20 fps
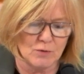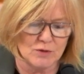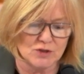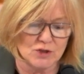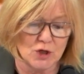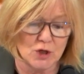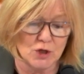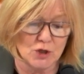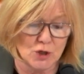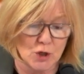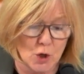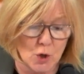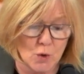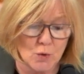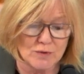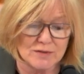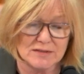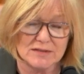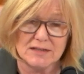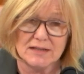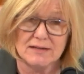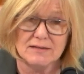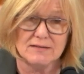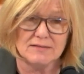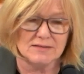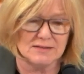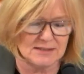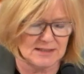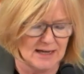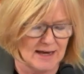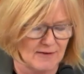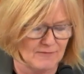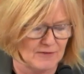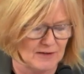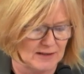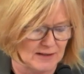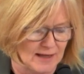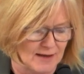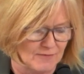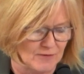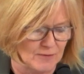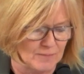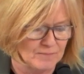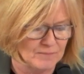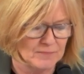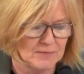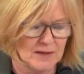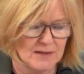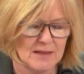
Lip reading: was no single staffing level